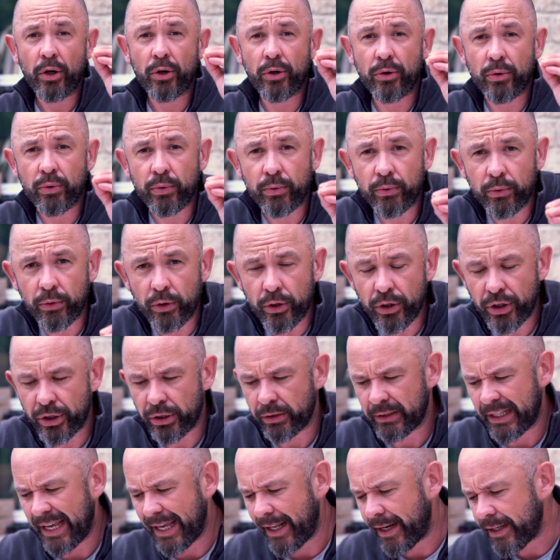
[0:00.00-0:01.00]

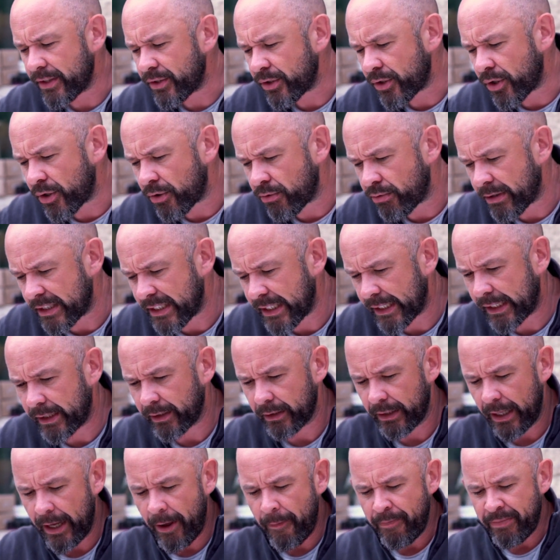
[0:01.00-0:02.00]
crucial. It is
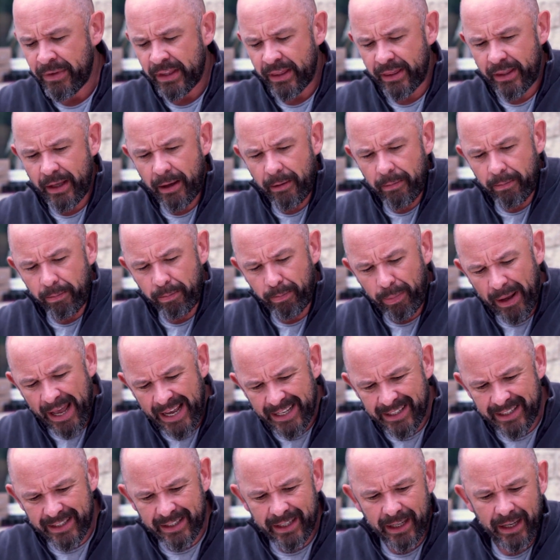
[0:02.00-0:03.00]
critical. The
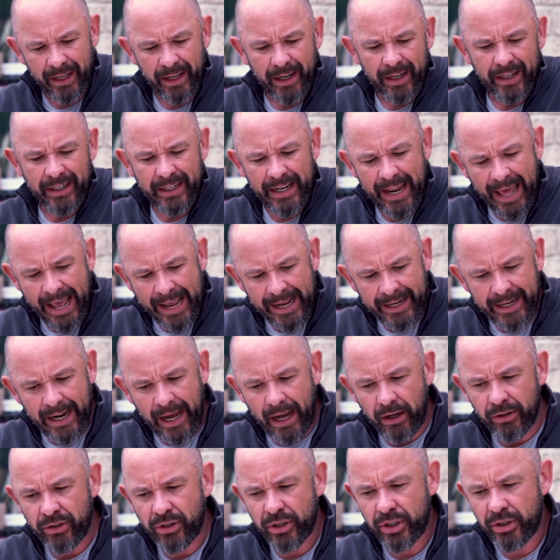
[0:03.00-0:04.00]
best laid
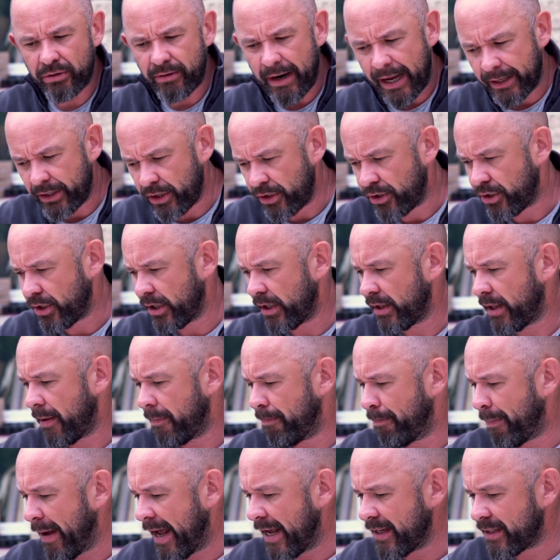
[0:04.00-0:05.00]
out strategy, the
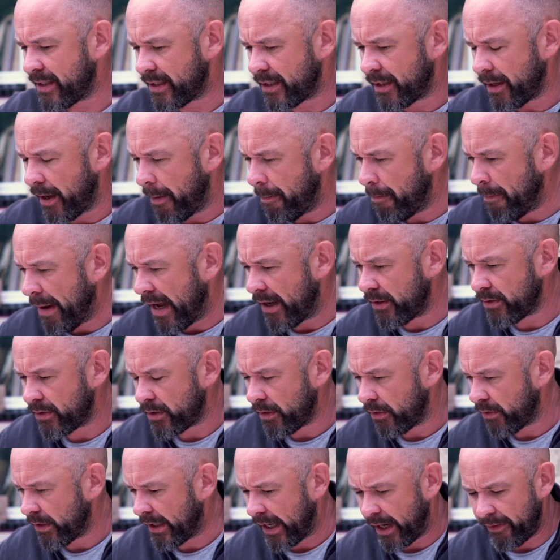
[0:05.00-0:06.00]
best amount,
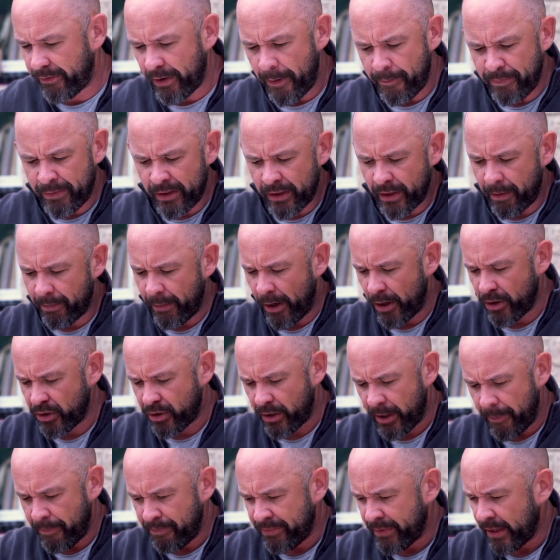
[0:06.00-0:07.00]
or kind of the
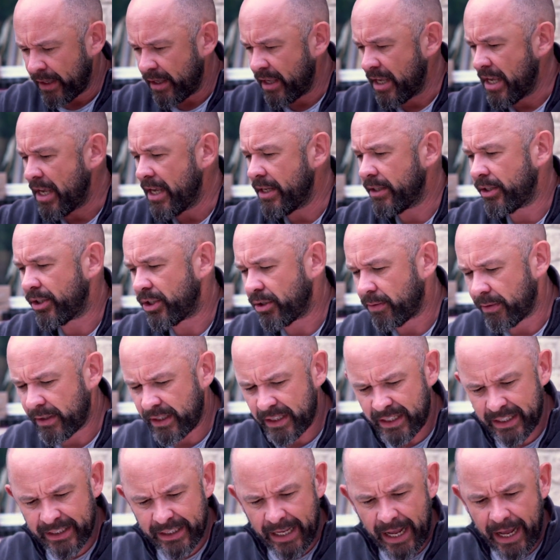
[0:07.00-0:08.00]
most easy to
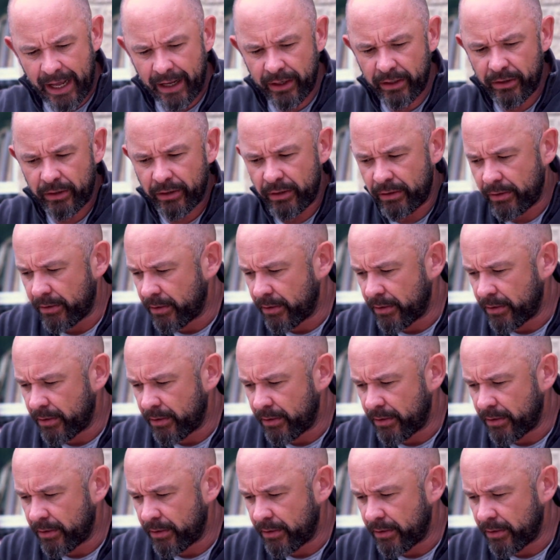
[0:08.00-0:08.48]
understand